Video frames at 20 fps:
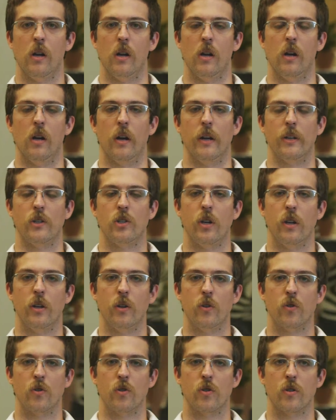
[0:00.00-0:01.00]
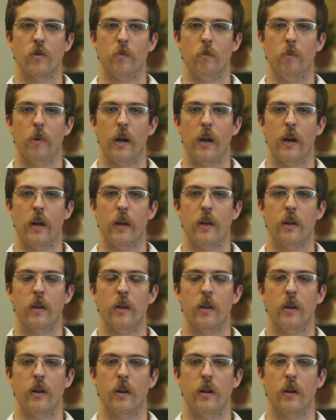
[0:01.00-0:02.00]
I changed
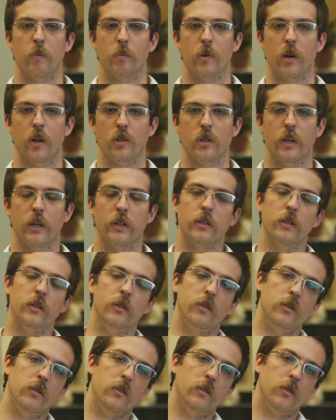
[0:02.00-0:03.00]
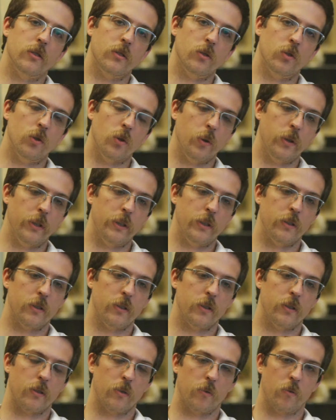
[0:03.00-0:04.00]
my project and joined
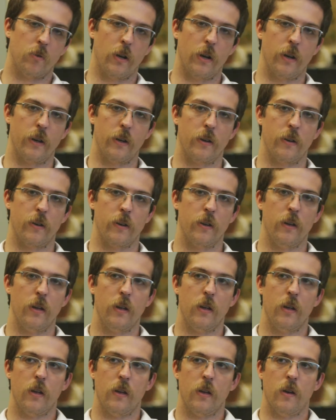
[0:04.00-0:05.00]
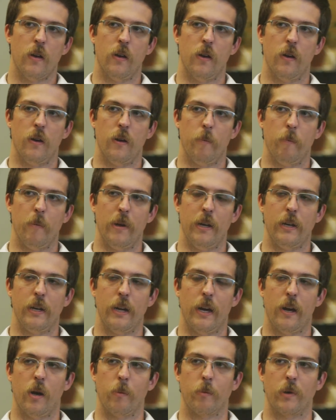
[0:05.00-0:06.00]
Ryan, and
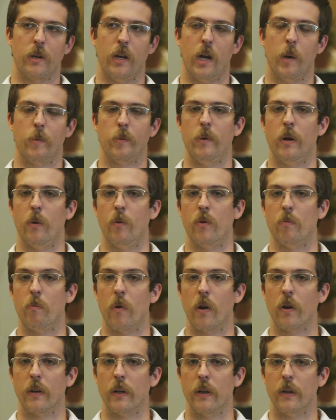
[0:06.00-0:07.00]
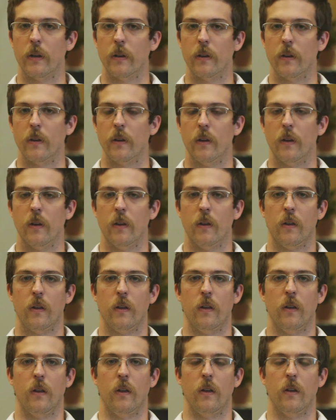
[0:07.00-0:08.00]
now I'm going to help him out with marketing
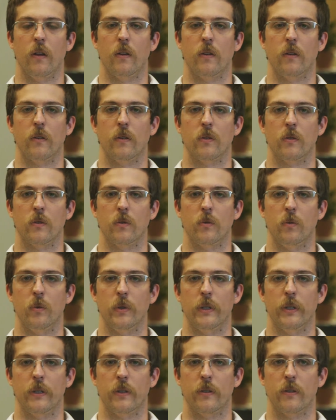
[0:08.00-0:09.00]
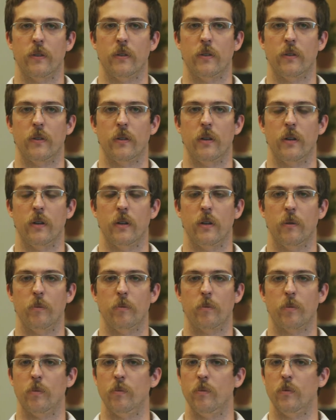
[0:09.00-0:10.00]
and with
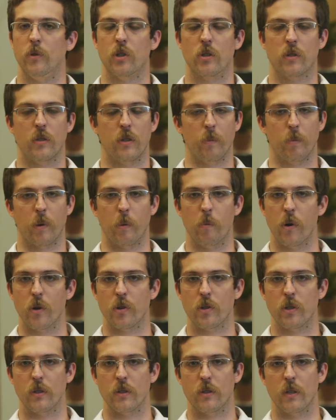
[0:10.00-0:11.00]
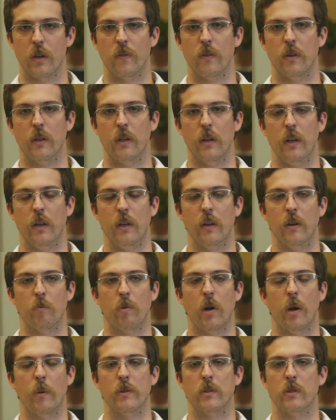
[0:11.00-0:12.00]
just the promotions of it, and
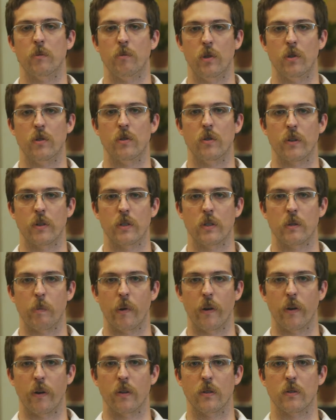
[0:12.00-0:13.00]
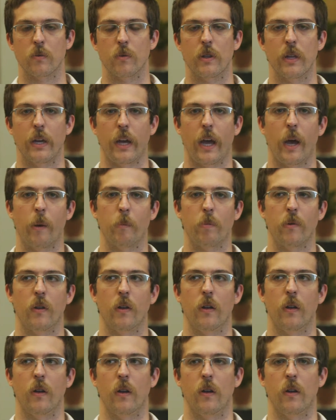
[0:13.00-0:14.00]
probably some user experience with the app,
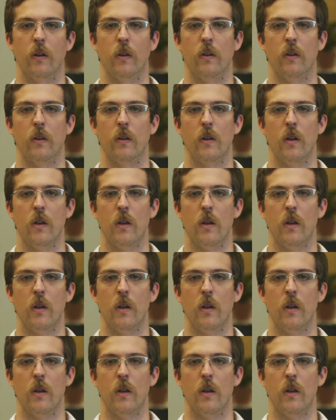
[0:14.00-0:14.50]
and